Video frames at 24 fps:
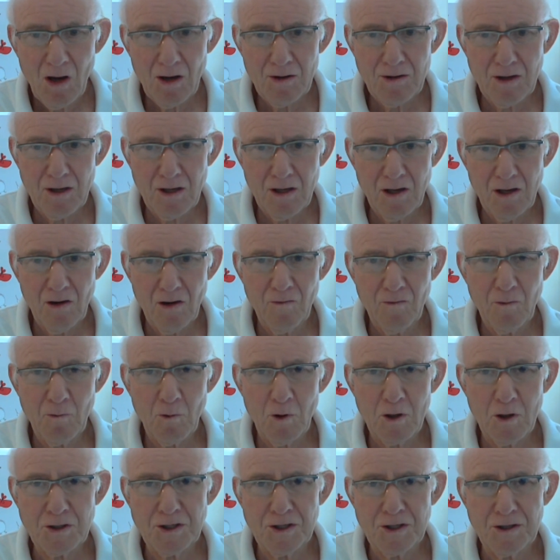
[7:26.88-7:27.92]
I thank you for
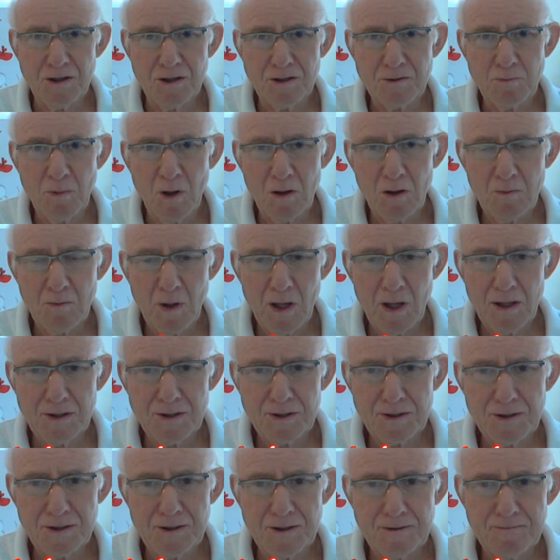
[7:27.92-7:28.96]
watching this blog
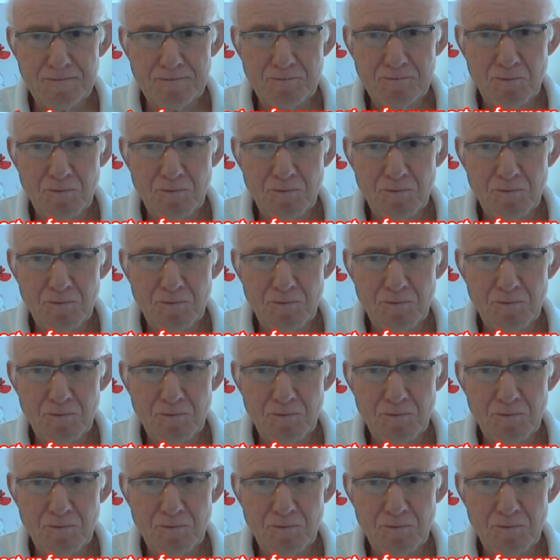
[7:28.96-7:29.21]
post.